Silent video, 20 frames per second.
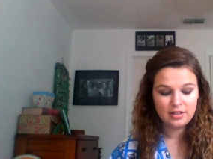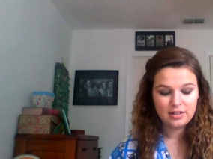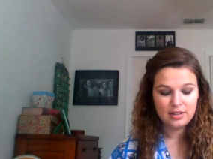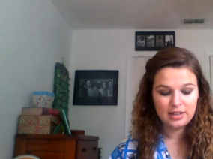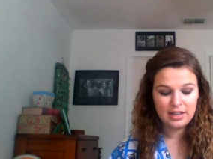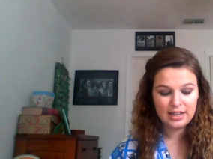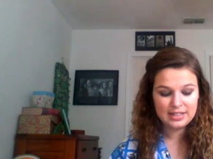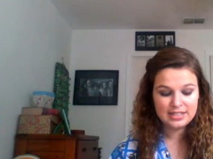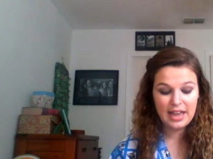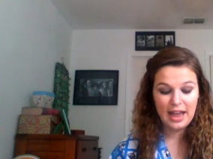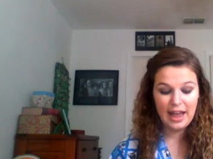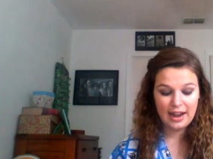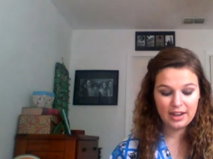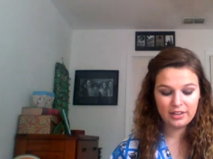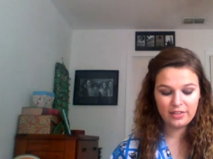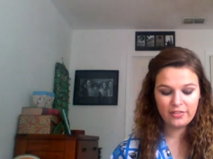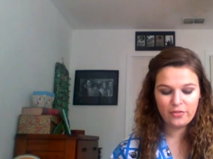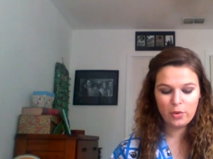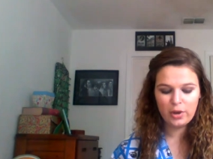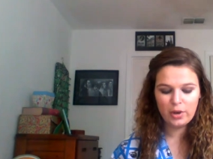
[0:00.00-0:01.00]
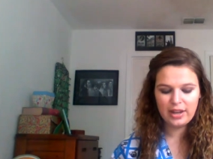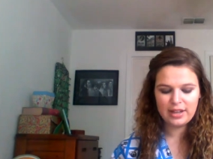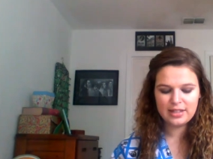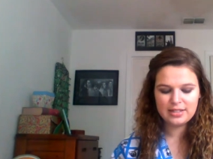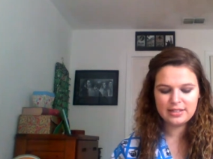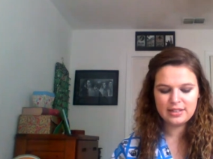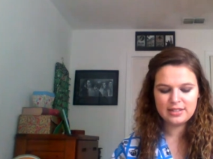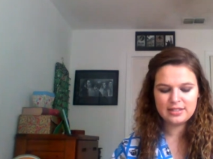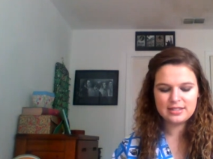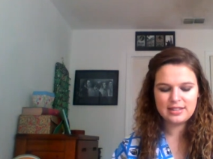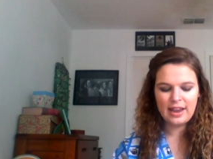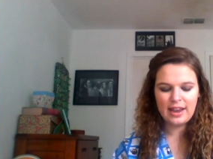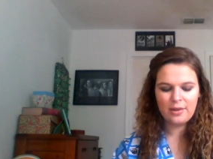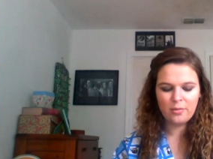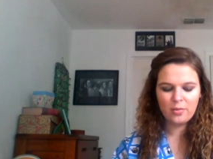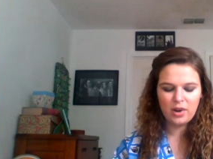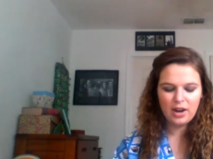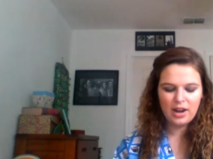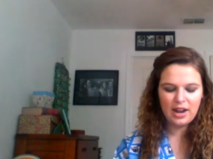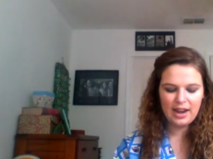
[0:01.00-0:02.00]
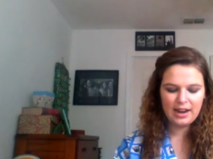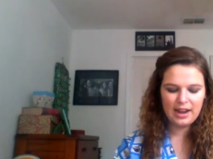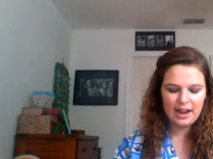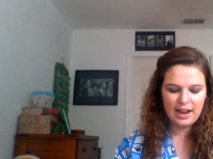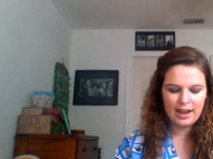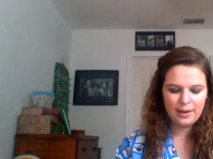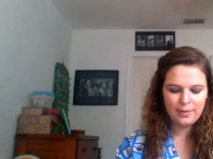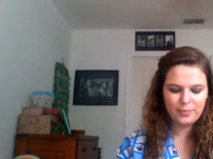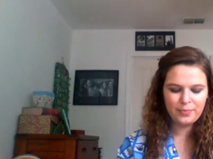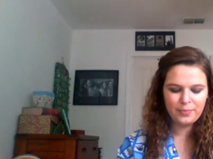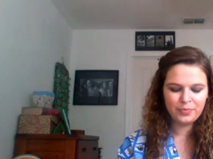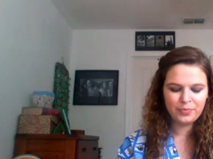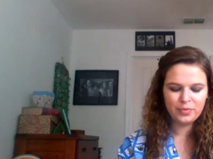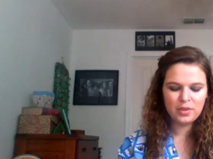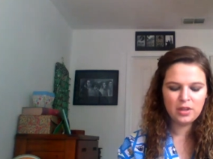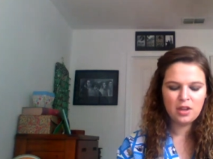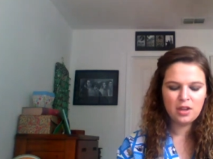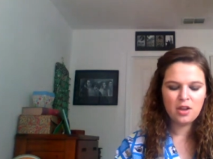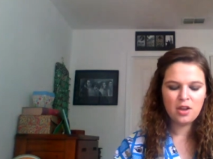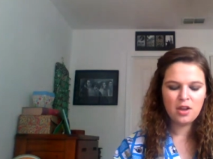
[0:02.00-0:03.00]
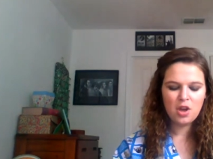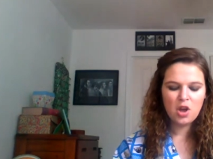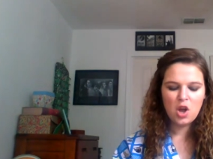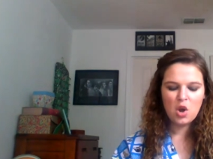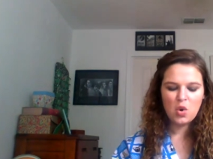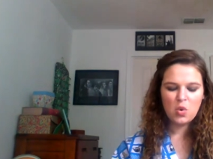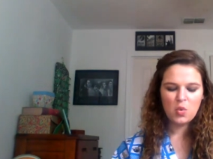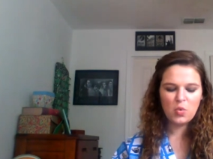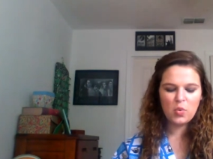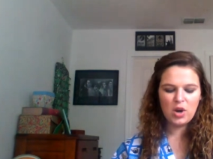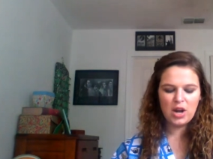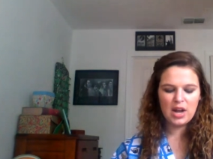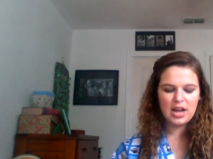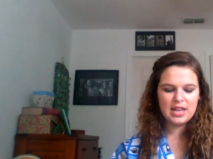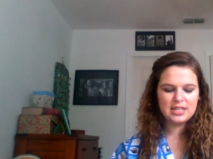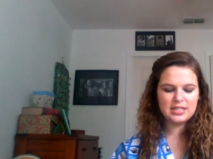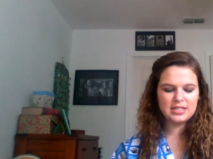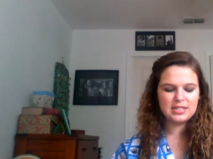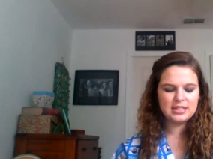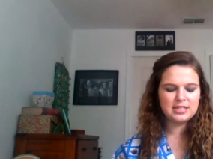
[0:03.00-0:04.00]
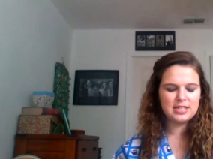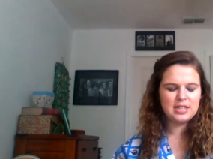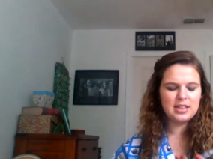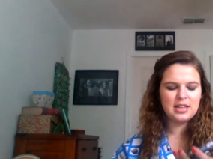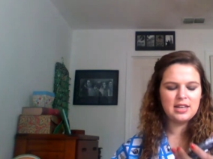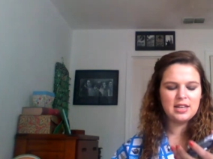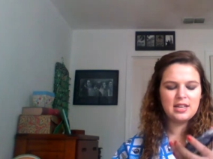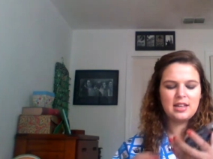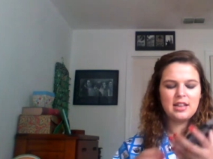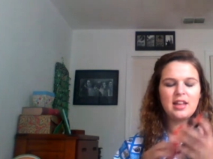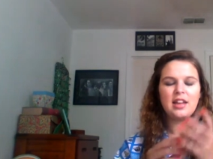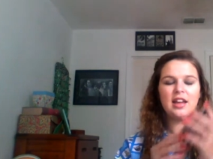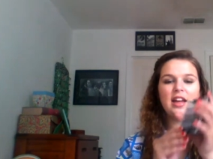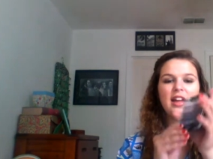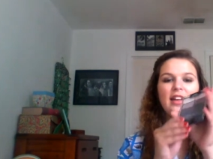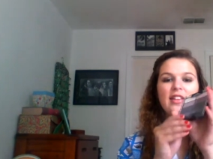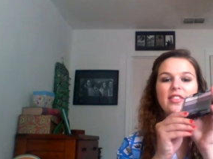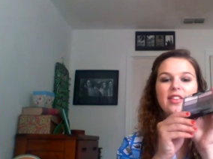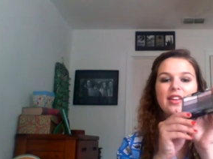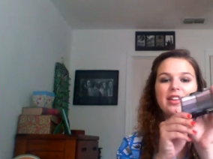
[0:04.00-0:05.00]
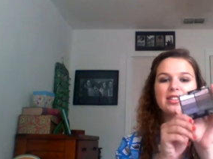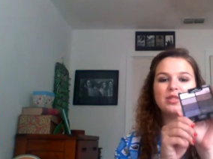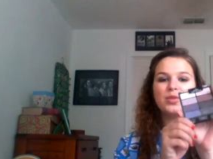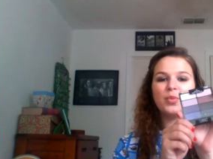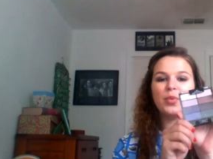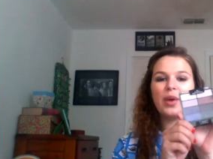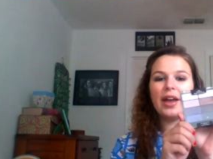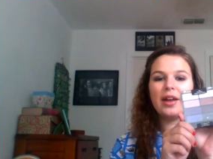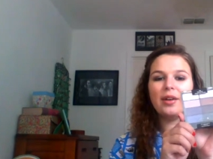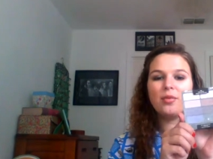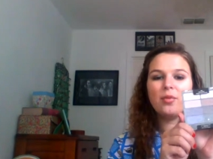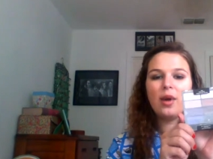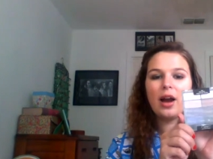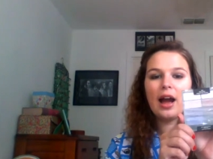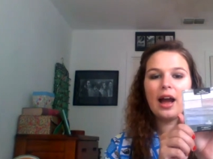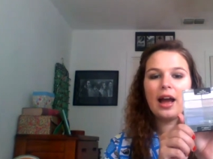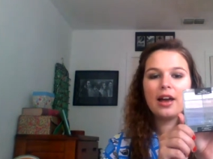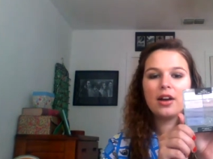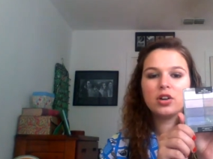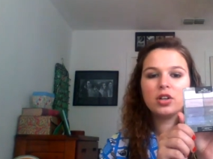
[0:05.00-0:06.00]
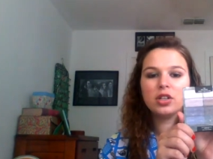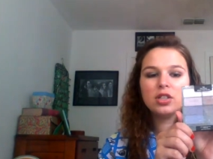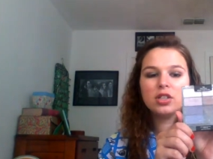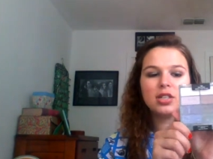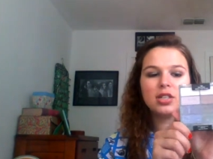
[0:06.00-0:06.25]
Exactly 48 cents. And what I got was this Wet n Wild